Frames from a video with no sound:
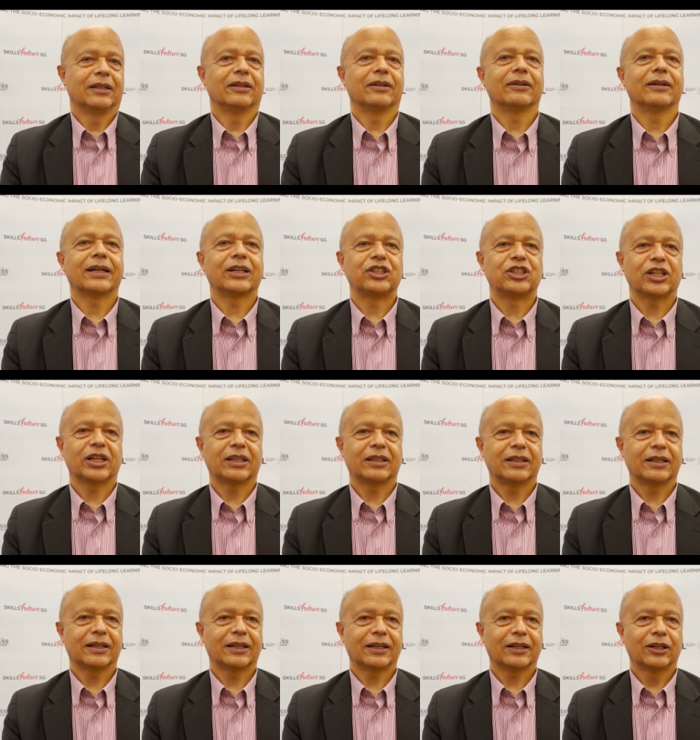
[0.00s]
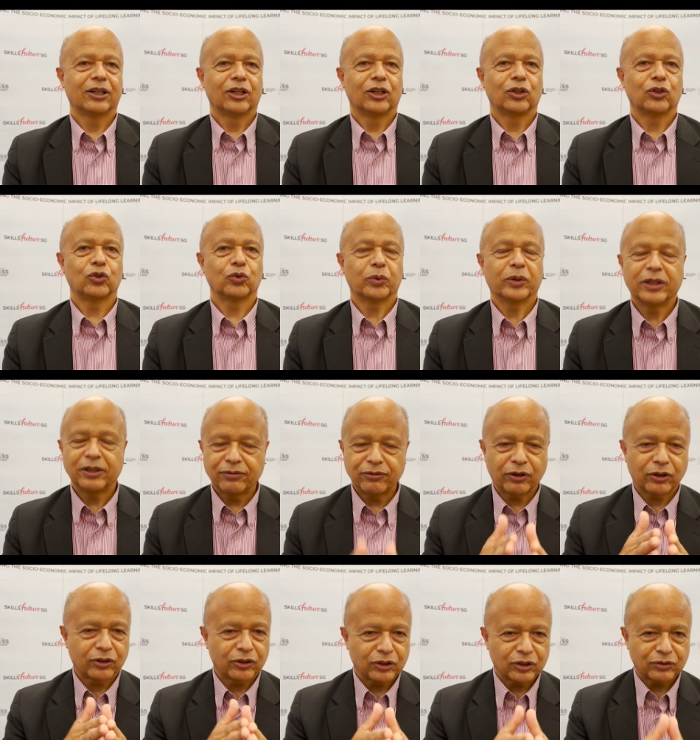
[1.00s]
agenda to really
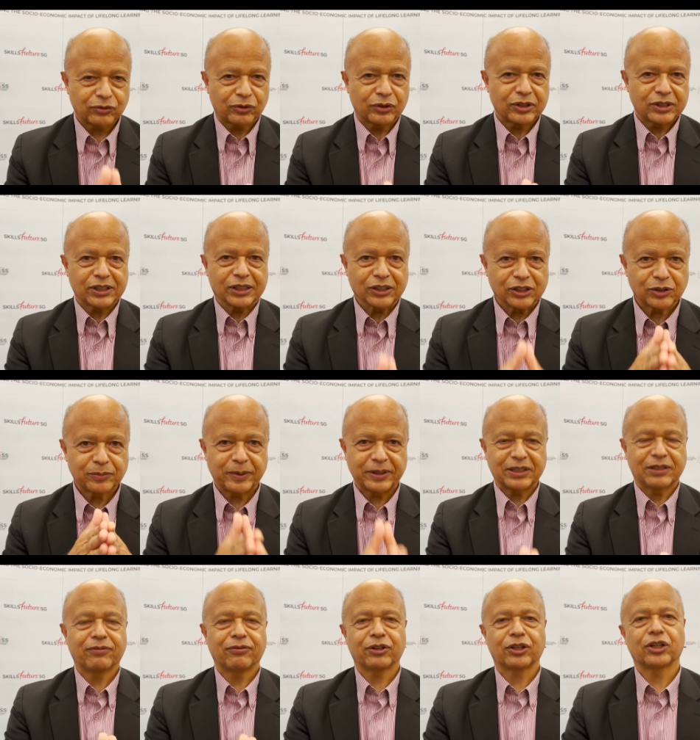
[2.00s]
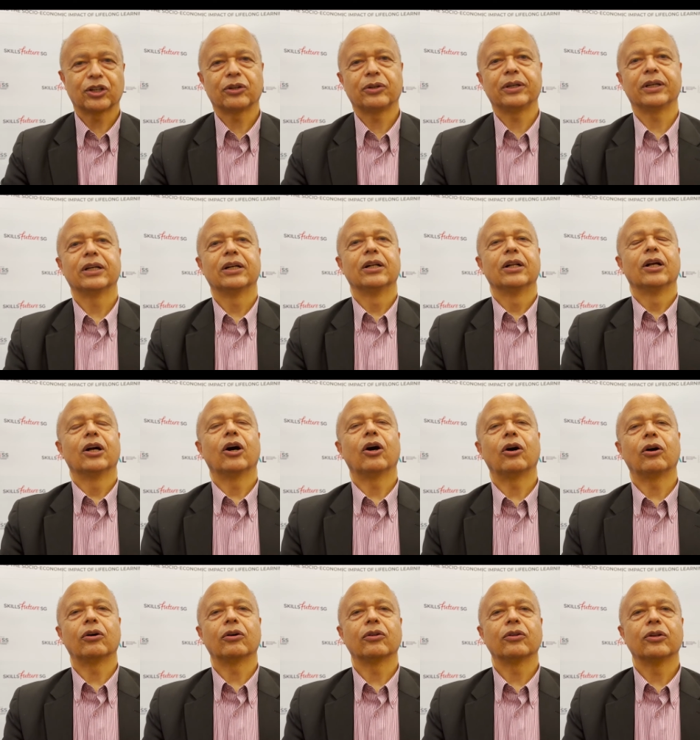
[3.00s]
focus, for instance, specifically
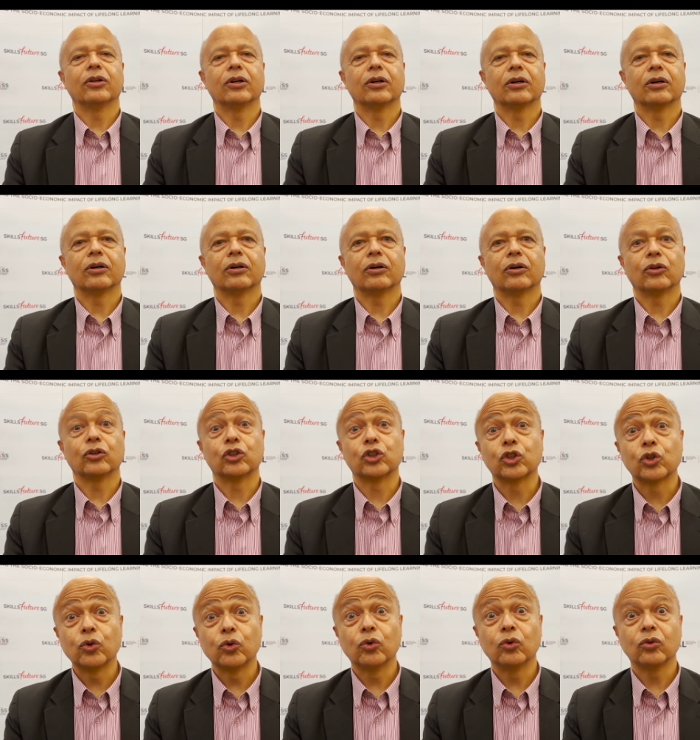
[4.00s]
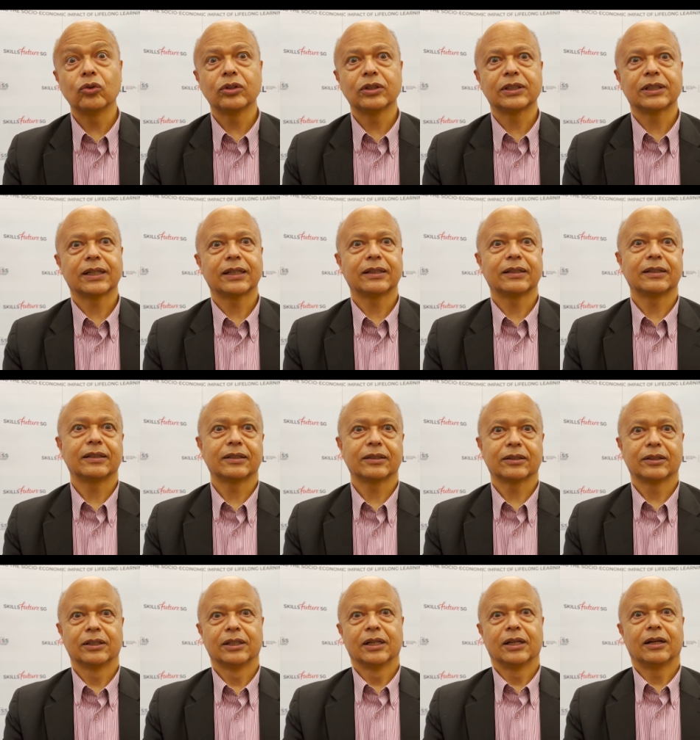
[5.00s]
on schools and
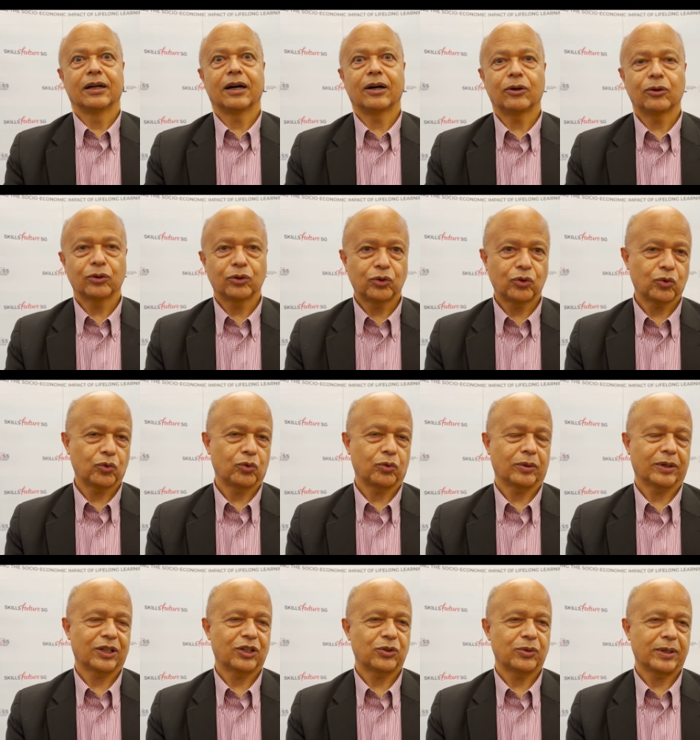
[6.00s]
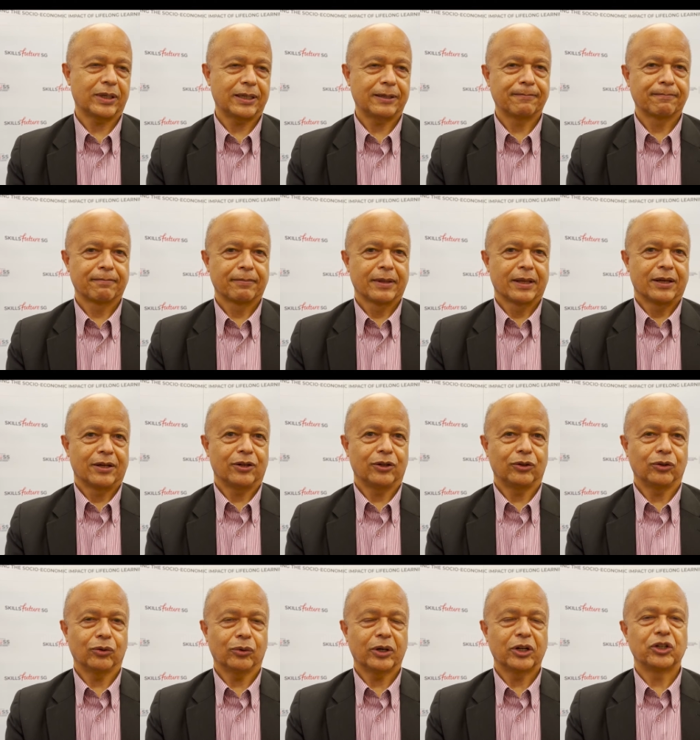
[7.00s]
how to actually,
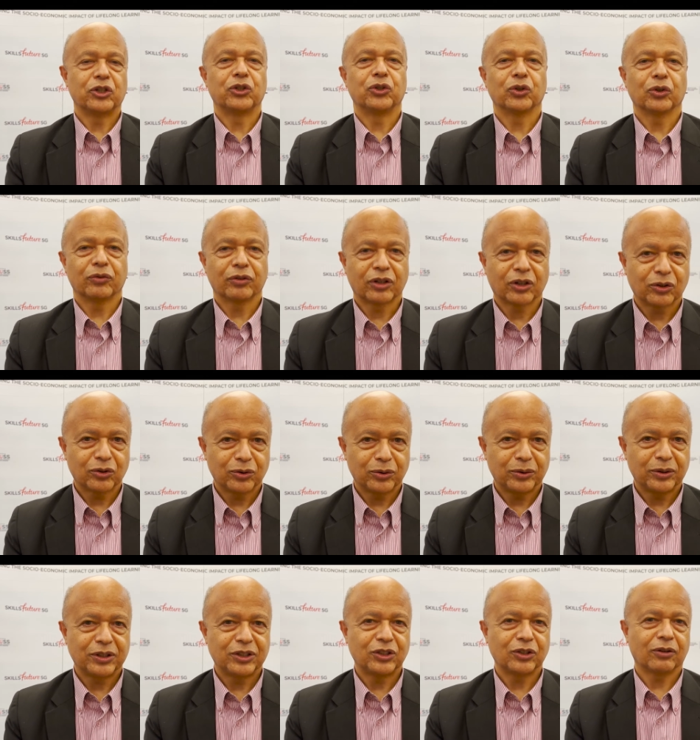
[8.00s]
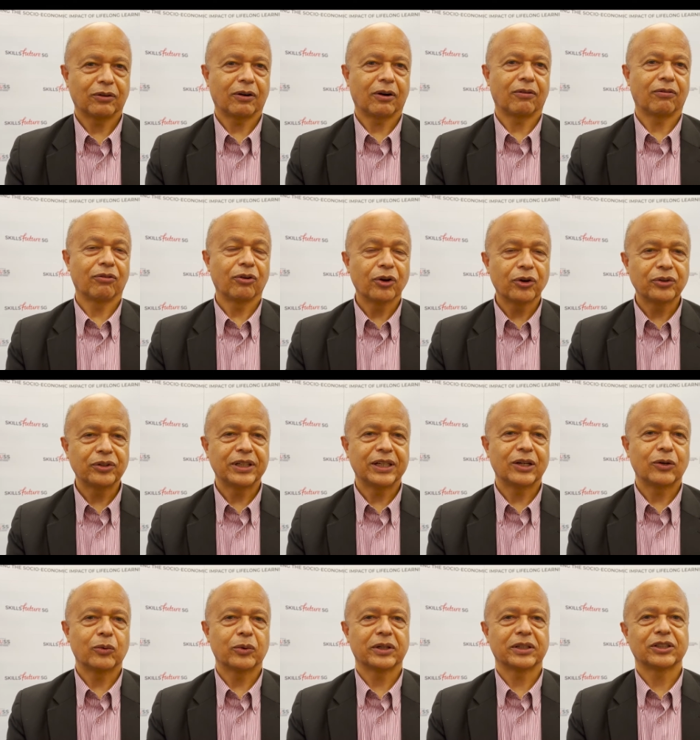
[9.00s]
ensure the continuity of
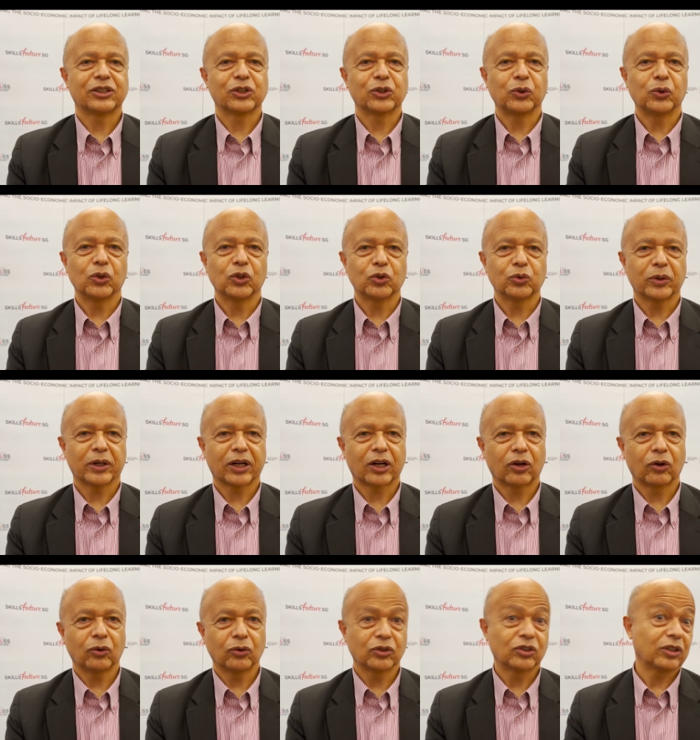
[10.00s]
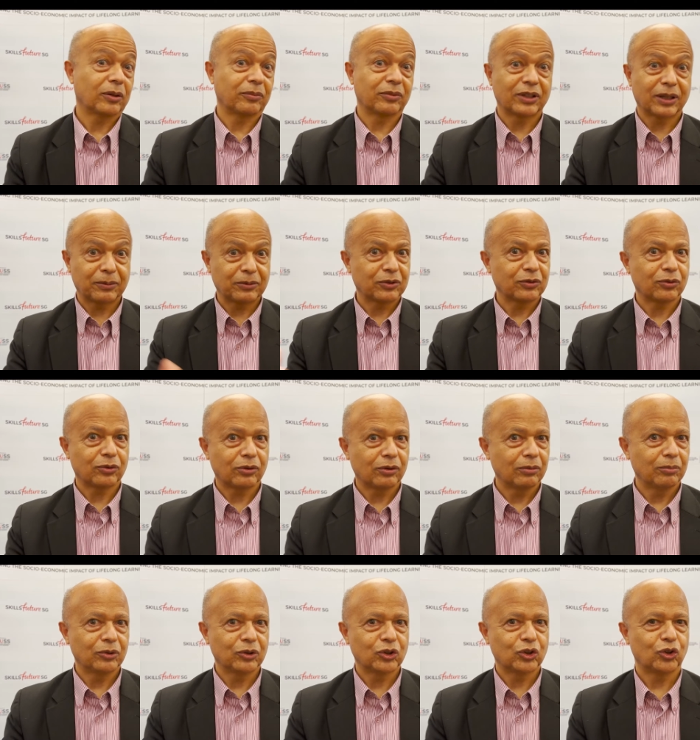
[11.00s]
learning when schools were closed sometimes for
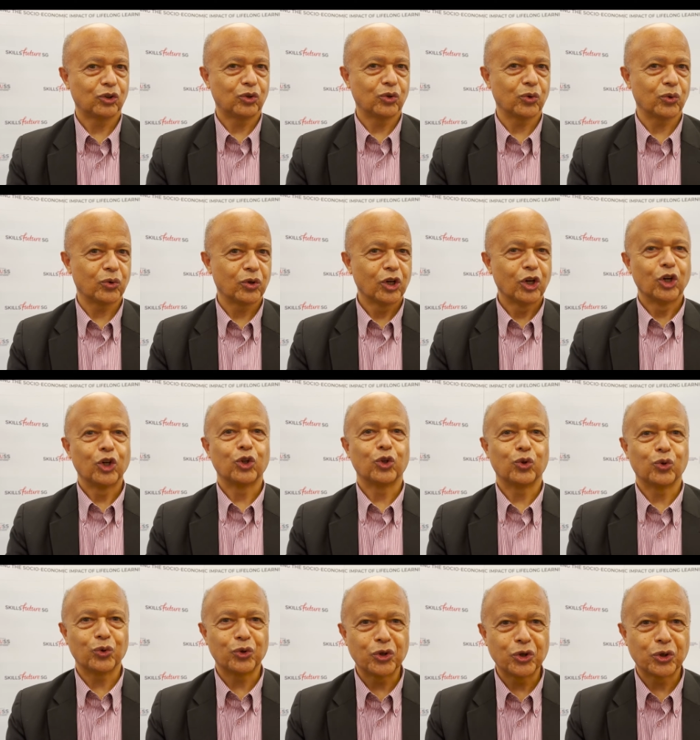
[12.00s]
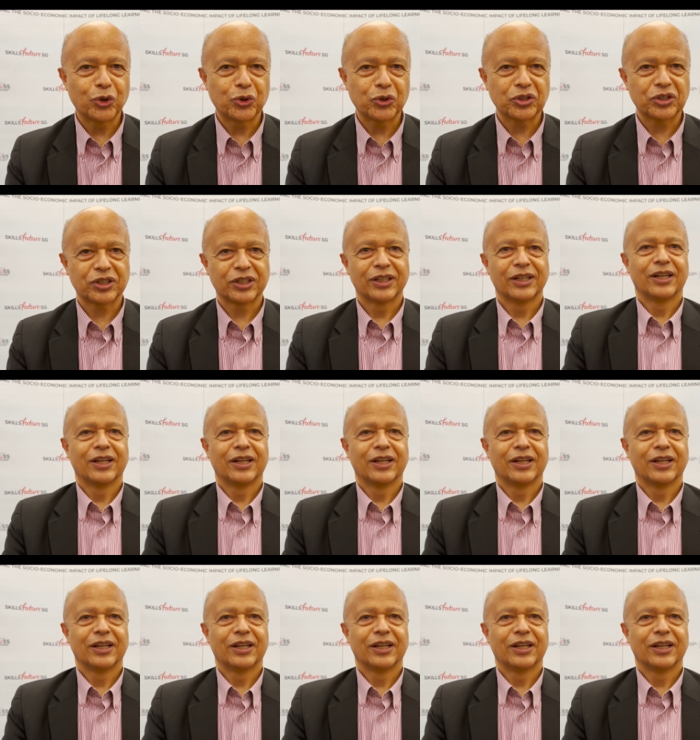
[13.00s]
almost two years.